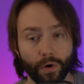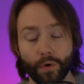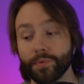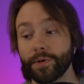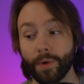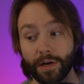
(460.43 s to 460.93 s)

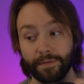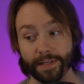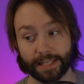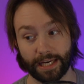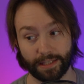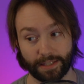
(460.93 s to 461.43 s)
Only one of
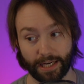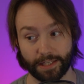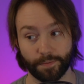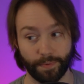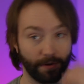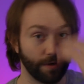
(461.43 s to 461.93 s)
us can't cast
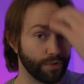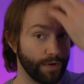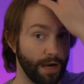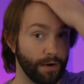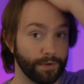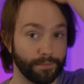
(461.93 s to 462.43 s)
Spirit
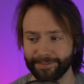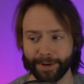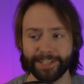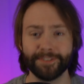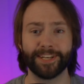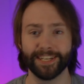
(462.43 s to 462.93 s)
Shroud.
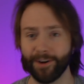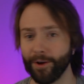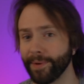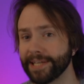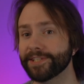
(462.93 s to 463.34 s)
What you can always